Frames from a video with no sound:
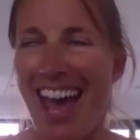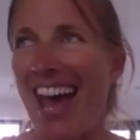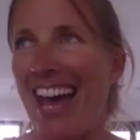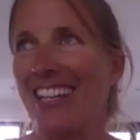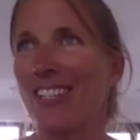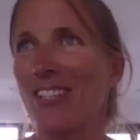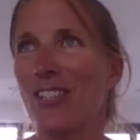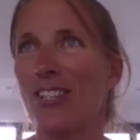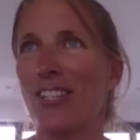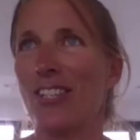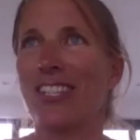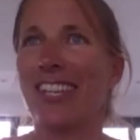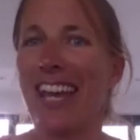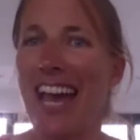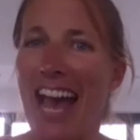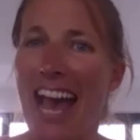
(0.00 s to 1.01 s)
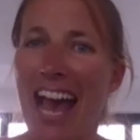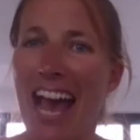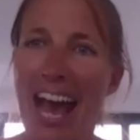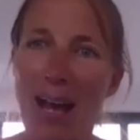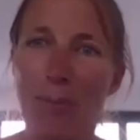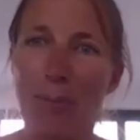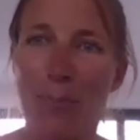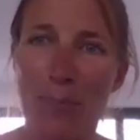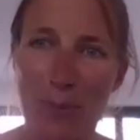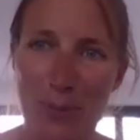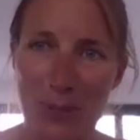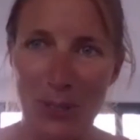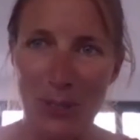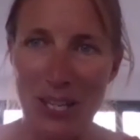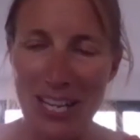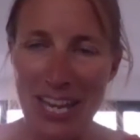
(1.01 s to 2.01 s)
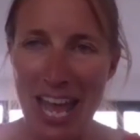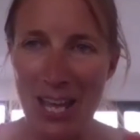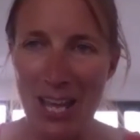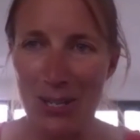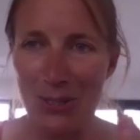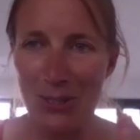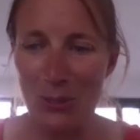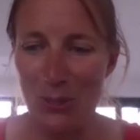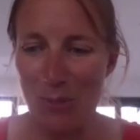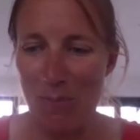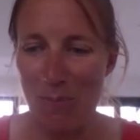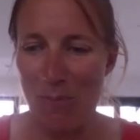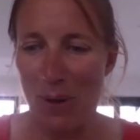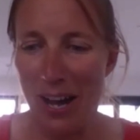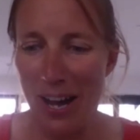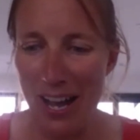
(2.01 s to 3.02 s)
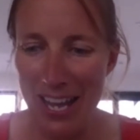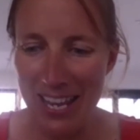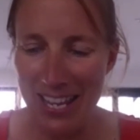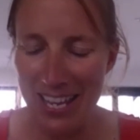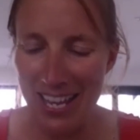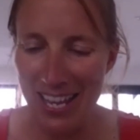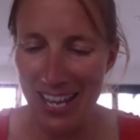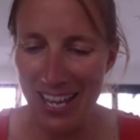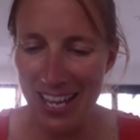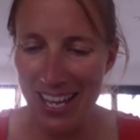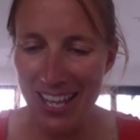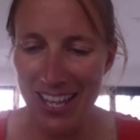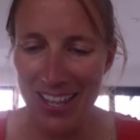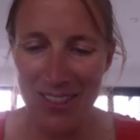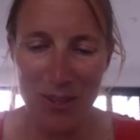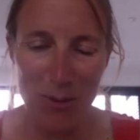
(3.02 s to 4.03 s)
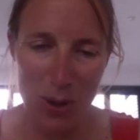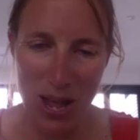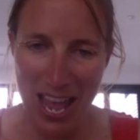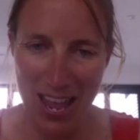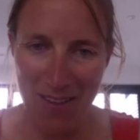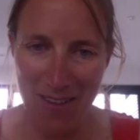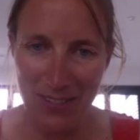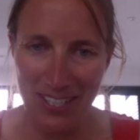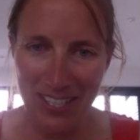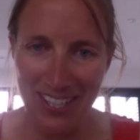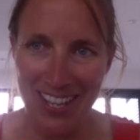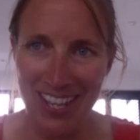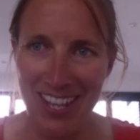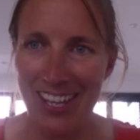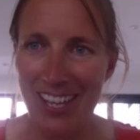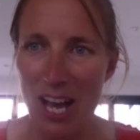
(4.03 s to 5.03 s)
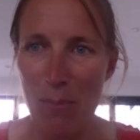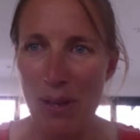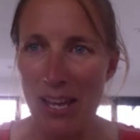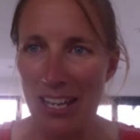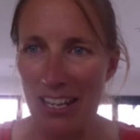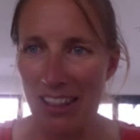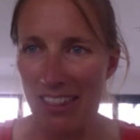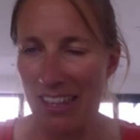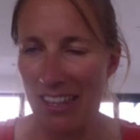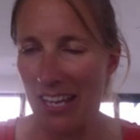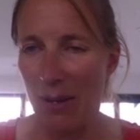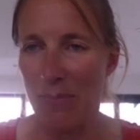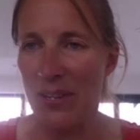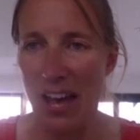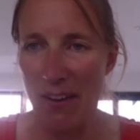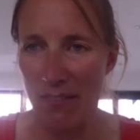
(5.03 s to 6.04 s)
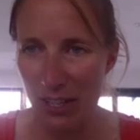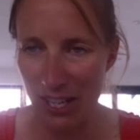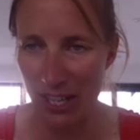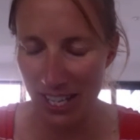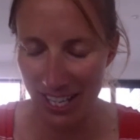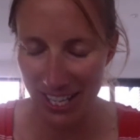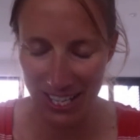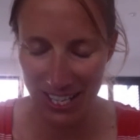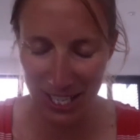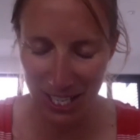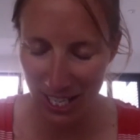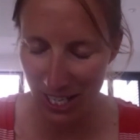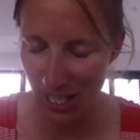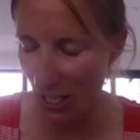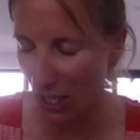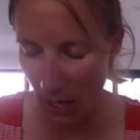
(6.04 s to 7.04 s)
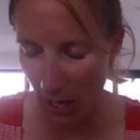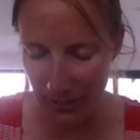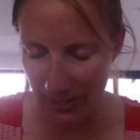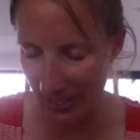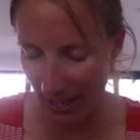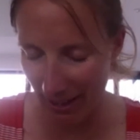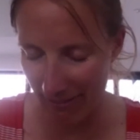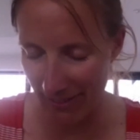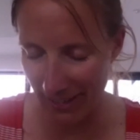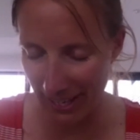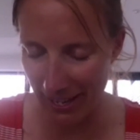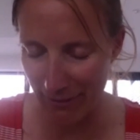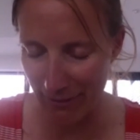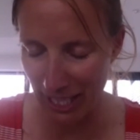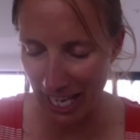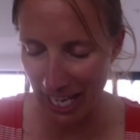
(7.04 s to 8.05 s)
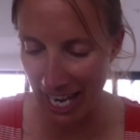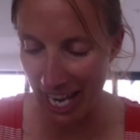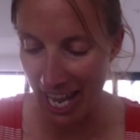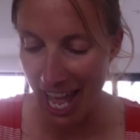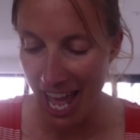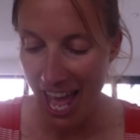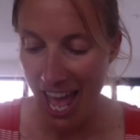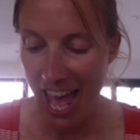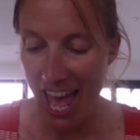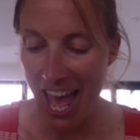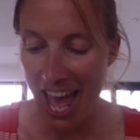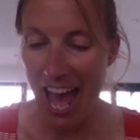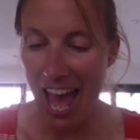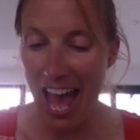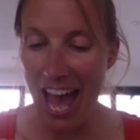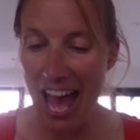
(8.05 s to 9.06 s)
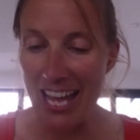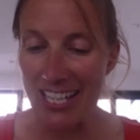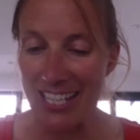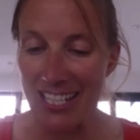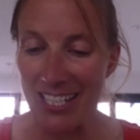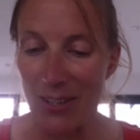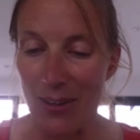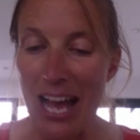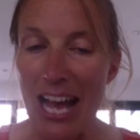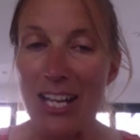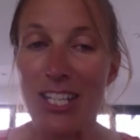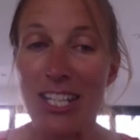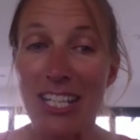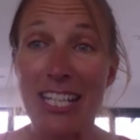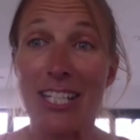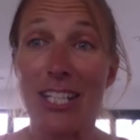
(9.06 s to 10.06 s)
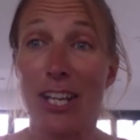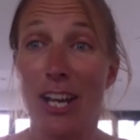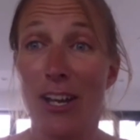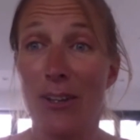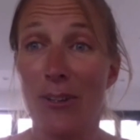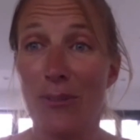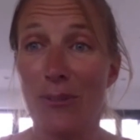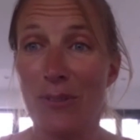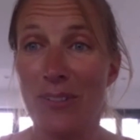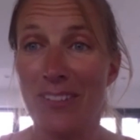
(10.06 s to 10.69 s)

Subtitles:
and just get absolutely nailed by the waves and come in and think I'm never going surfing ever again. And so I actually need to go.